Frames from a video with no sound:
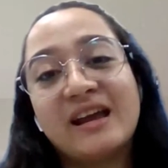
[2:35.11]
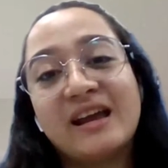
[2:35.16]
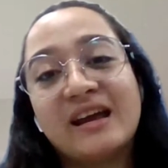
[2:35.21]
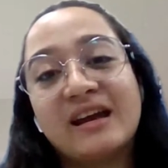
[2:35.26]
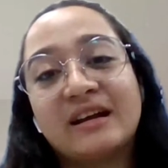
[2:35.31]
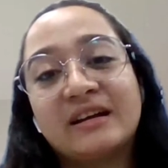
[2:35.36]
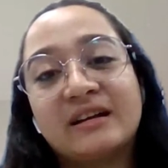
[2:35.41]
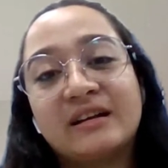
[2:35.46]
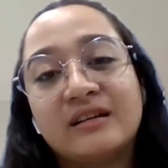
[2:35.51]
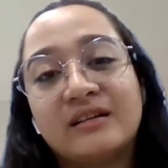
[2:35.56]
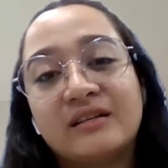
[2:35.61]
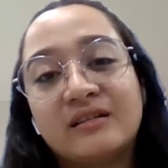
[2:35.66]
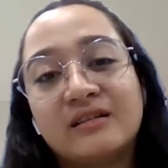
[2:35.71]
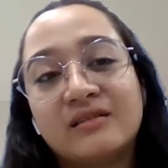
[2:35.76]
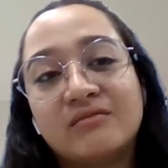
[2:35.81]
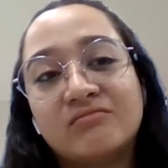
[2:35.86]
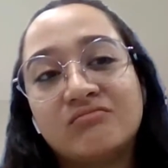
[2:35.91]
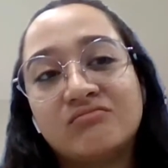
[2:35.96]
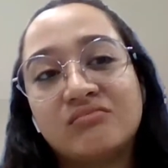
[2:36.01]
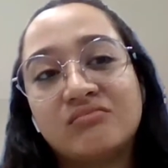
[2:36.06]

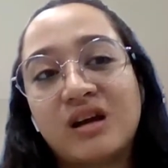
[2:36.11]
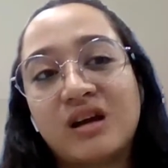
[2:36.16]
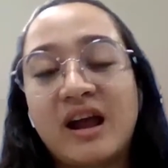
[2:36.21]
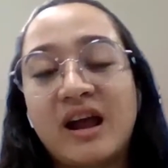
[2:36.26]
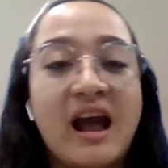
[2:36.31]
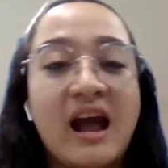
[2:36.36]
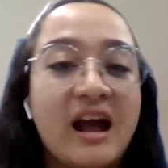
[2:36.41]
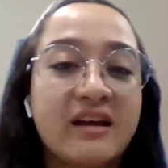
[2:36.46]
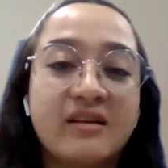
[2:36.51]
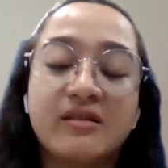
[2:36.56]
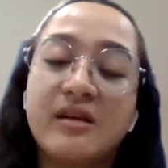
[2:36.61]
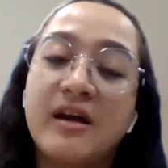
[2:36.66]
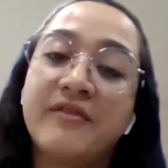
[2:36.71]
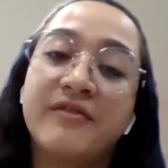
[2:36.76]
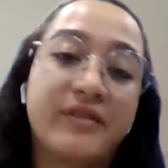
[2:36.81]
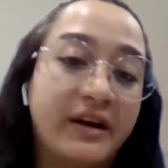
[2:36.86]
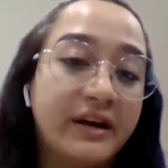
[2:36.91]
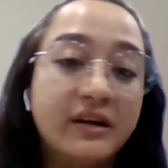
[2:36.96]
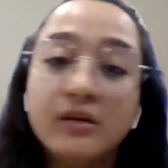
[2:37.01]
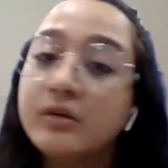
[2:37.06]
And I had
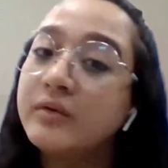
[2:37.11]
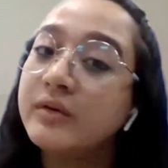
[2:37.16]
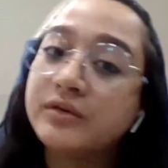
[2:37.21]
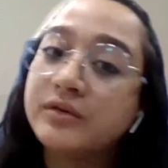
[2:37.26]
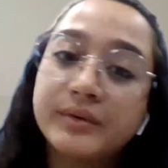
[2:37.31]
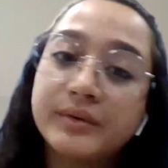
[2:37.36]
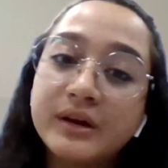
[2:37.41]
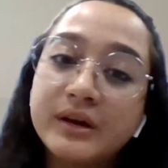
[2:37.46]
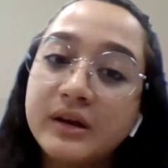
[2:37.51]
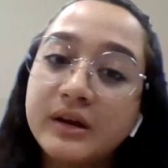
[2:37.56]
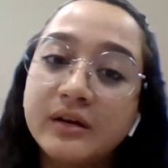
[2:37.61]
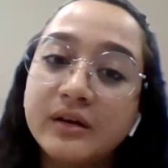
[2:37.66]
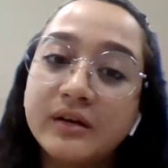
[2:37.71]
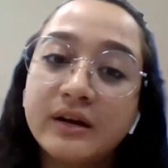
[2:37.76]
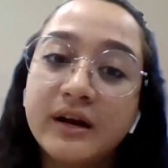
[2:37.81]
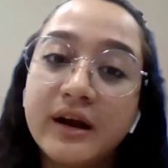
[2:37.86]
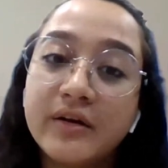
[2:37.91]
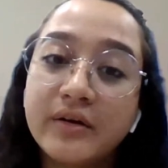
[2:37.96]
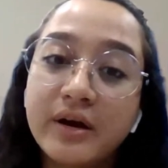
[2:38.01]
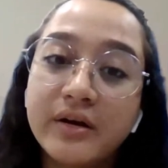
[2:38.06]
a friend who was working
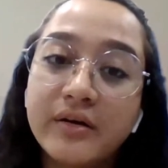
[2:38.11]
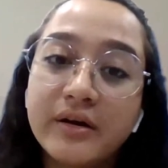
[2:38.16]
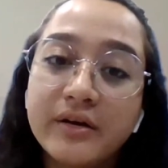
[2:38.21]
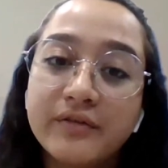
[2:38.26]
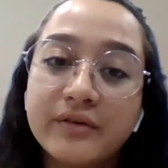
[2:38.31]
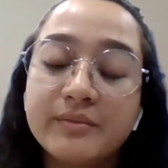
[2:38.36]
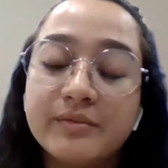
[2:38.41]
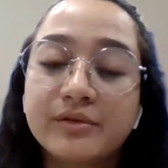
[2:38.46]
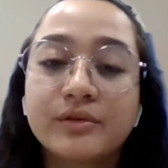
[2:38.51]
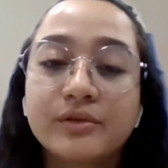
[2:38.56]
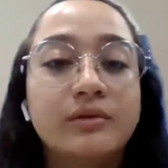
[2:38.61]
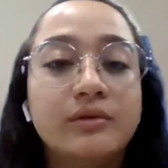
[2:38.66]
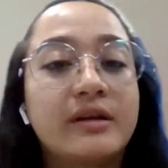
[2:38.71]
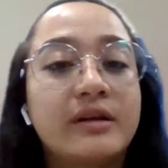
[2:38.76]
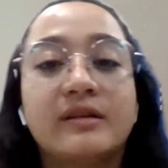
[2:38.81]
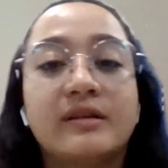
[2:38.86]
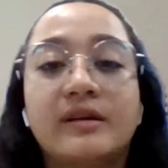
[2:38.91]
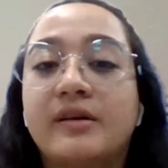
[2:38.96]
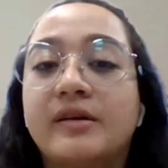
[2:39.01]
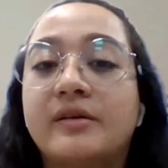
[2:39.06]
here that I graduated from
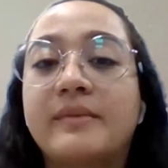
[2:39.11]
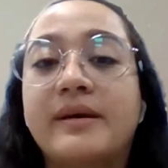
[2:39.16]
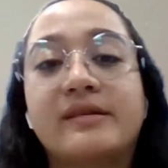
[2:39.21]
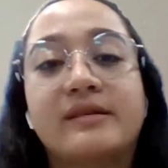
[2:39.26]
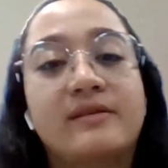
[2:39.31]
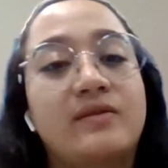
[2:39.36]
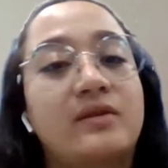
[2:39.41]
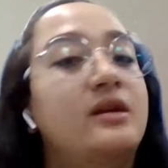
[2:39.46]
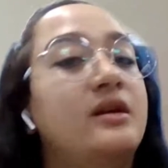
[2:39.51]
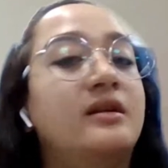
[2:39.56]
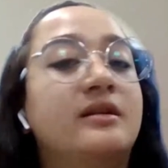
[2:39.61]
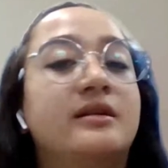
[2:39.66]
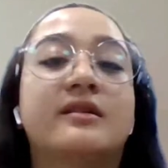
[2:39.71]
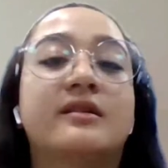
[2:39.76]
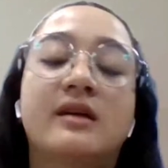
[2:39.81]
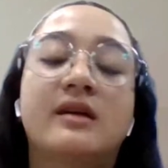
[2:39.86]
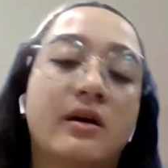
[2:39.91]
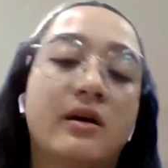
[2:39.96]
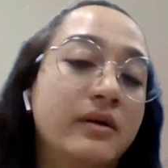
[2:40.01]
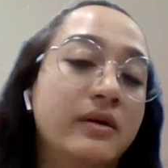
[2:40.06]
school. I sent her my
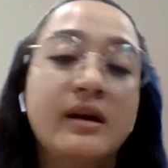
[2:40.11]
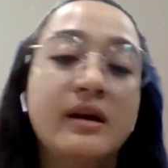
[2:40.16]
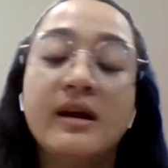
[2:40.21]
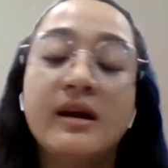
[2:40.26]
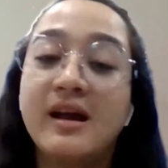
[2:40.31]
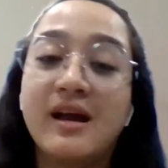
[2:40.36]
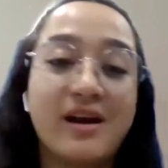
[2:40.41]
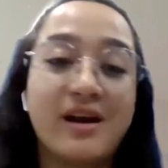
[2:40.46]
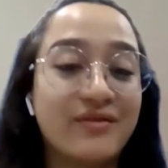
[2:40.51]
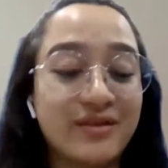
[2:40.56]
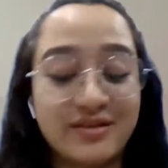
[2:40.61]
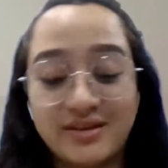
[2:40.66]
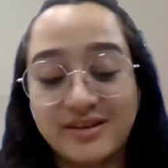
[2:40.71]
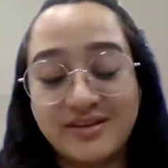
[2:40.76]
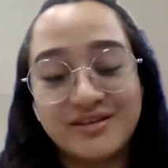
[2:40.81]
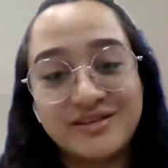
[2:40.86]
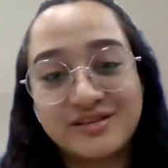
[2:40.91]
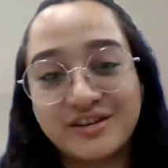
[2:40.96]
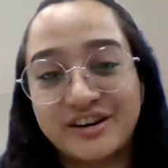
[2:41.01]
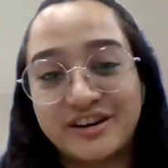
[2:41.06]
CV, and that's how
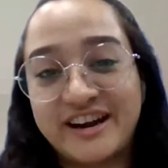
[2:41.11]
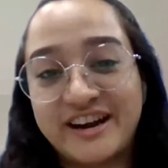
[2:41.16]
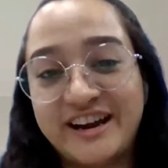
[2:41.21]
everything